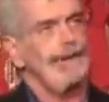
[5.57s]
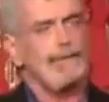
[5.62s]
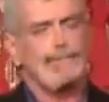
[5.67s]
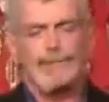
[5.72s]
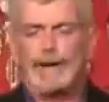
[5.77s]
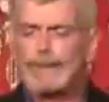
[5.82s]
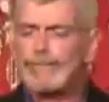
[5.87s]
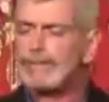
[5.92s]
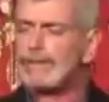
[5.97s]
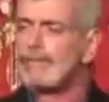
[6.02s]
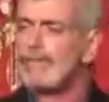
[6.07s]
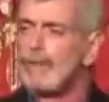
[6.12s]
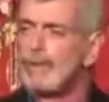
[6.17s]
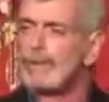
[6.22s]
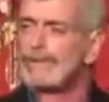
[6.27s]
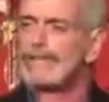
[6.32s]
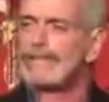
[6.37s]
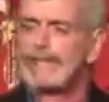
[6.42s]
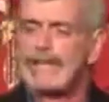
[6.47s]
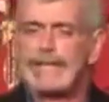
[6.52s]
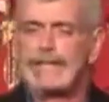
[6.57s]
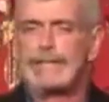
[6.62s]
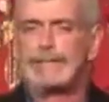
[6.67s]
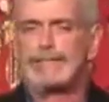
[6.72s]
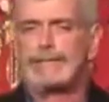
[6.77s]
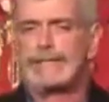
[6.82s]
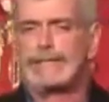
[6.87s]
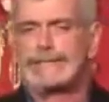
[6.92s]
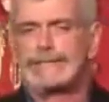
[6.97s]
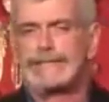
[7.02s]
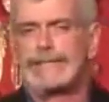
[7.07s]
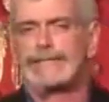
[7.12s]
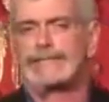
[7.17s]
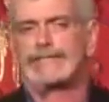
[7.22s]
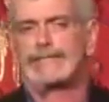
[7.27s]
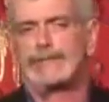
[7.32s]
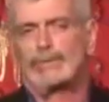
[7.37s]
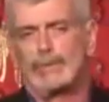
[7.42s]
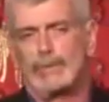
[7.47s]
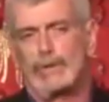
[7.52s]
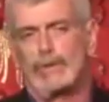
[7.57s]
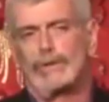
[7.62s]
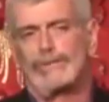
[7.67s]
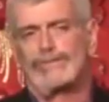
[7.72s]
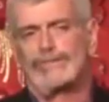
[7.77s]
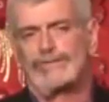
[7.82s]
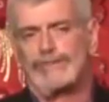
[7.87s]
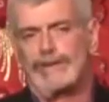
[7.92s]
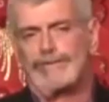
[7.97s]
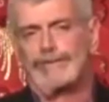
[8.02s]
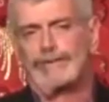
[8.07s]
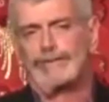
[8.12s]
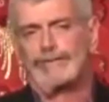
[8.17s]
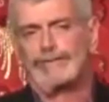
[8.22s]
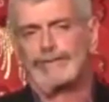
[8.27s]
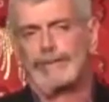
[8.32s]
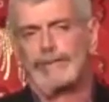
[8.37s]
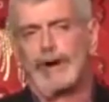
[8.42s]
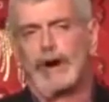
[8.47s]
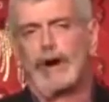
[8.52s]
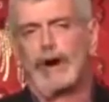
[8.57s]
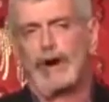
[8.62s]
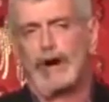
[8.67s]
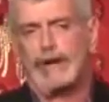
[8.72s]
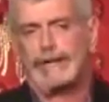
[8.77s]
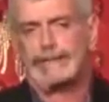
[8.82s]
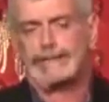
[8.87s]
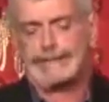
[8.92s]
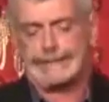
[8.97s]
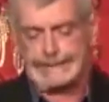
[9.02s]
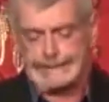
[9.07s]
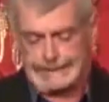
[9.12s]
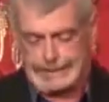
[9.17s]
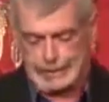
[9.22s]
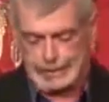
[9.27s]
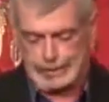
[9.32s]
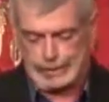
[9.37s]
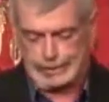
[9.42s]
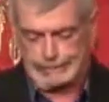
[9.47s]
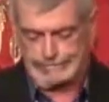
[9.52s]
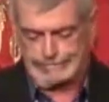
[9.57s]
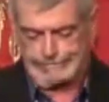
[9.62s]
probably more than any place else in the world, suffer from a heart condition.